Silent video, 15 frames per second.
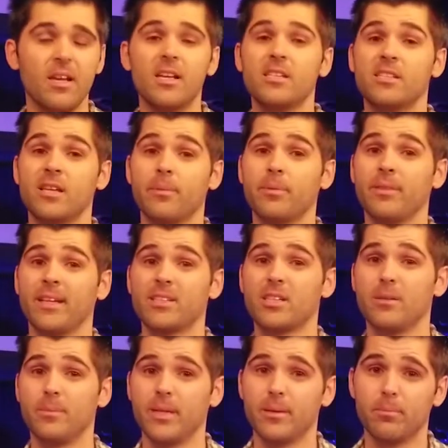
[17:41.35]
Something that's going to
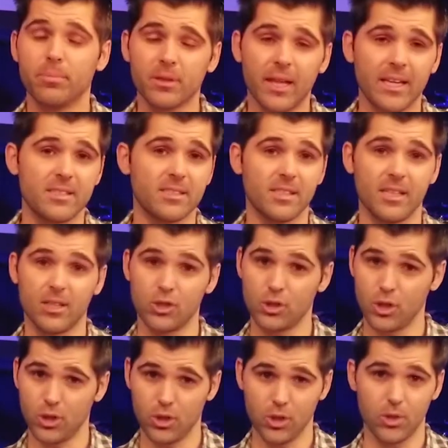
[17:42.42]
be a blessing to
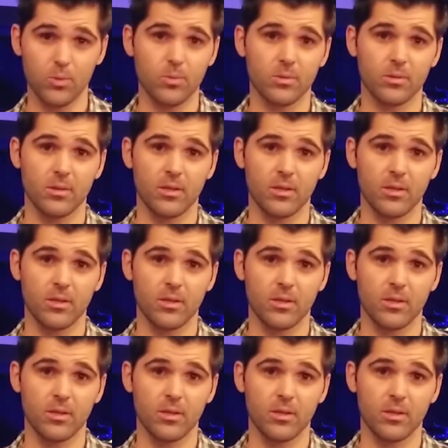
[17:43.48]
you,